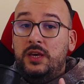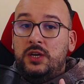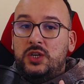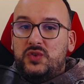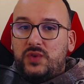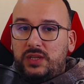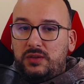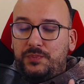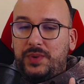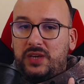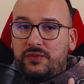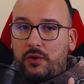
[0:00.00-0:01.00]
Try to
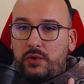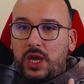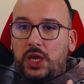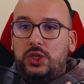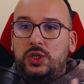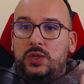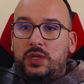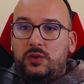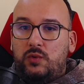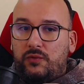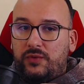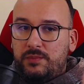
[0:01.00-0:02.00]
pick variation that
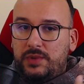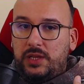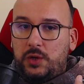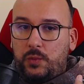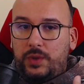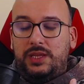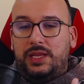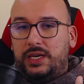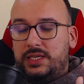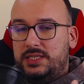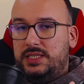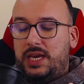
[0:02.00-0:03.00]
you're familiar with. Like
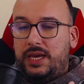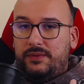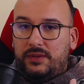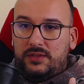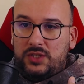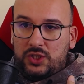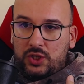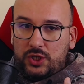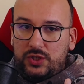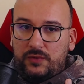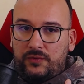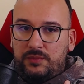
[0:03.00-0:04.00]
I said, it's
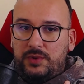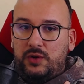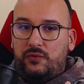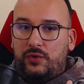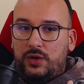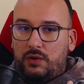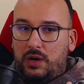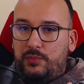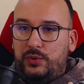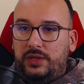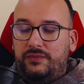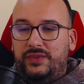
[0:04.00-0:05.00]
not so familiar for your
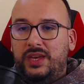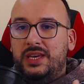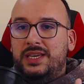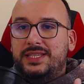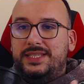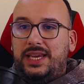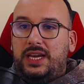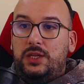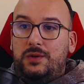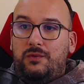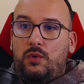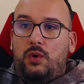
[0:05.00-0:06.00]
opponent.
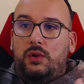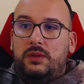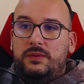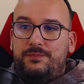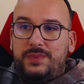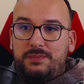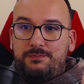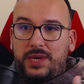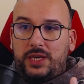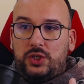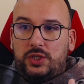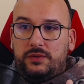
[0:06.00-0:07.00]
Second of all, be
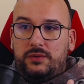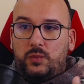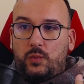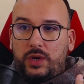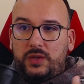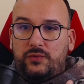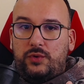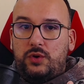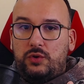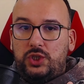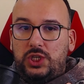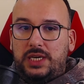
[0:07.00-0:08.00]
patient. Wait for
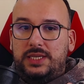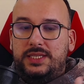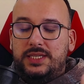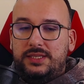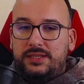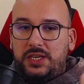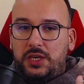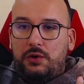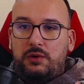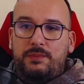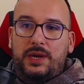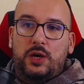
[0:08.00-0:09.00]
your chances.
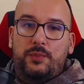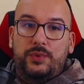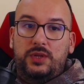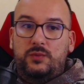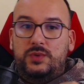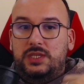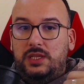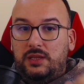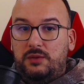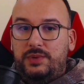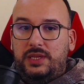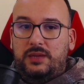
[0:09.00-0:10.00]
Here, my opponent was a
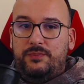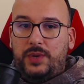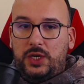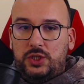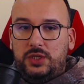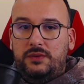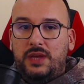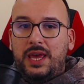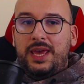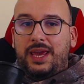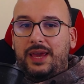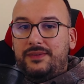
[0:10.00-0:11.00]
little bit impatient,
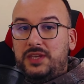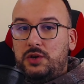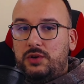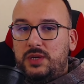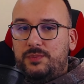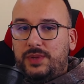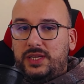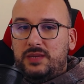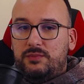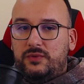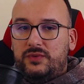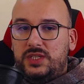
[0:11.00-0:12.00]
and here he played the
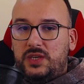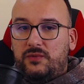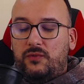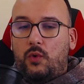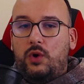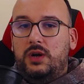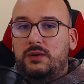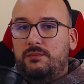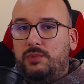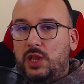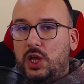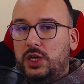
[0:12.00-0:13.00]
move c4,
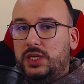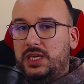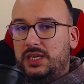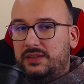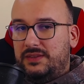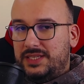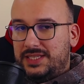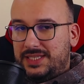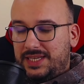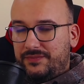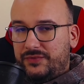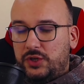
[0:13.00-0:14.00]
blocking the
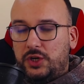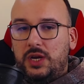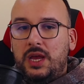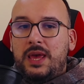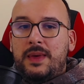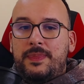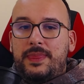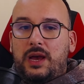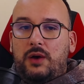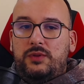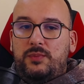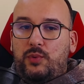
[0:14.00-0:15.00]
center.
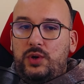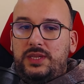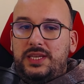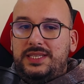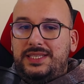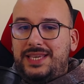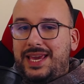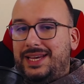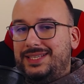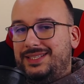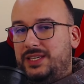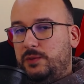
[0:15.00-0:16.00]
Now, the point is,
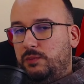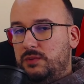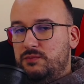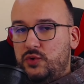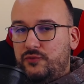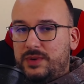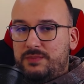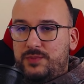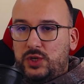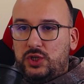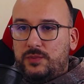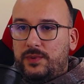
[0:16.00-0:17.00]
yes, he will move my
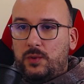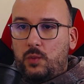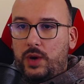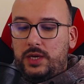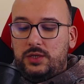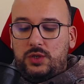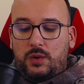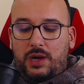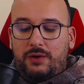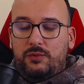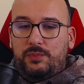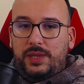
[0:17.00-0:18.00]
bishop away, so
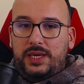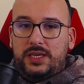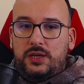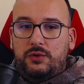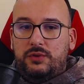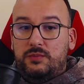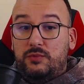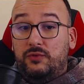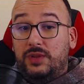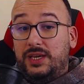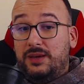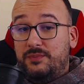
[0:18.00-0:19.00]
I will play here the move
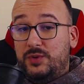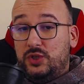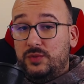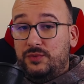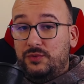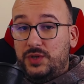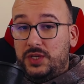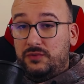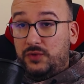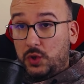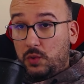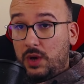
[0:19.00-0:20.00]
like a bishop to
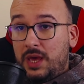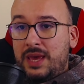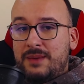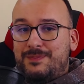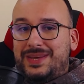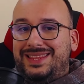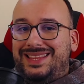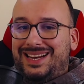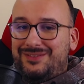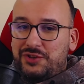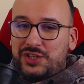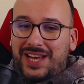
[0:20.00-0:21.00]
e2. But
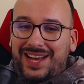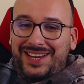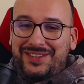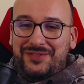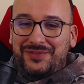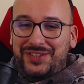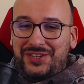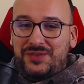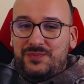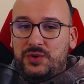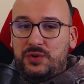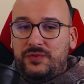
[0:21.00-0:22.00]
downside of this
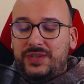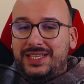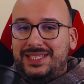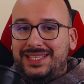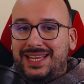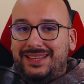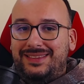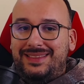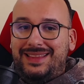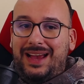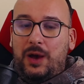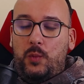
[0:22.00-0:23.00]
move is that
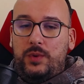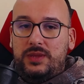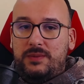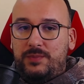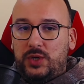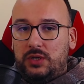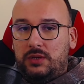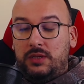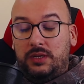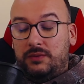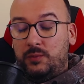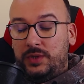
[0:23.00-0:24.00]
now when
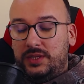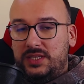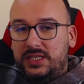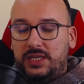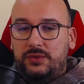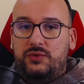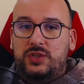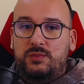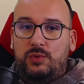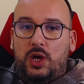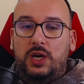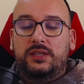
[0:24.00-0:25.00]
the center is
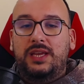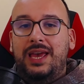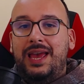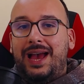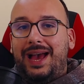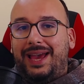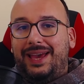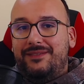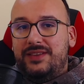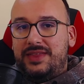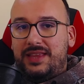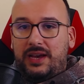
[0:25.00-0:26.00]
blocked, I have
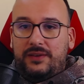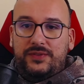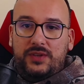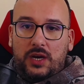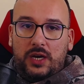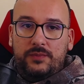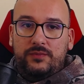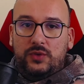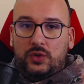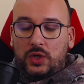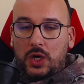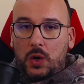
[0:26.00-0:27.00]
enough time to
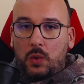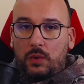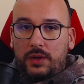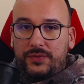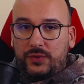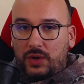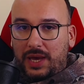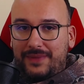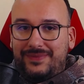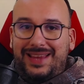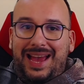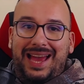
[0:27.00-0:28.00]
go to
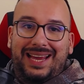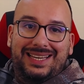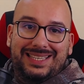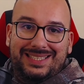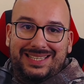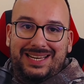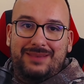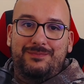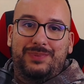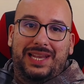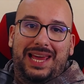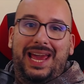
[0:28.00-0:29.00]
attack the
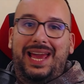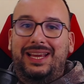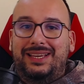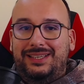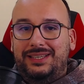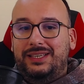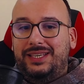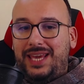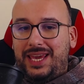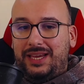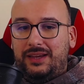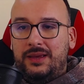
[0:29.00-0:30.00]
black
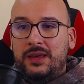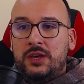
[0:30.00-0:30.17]
king.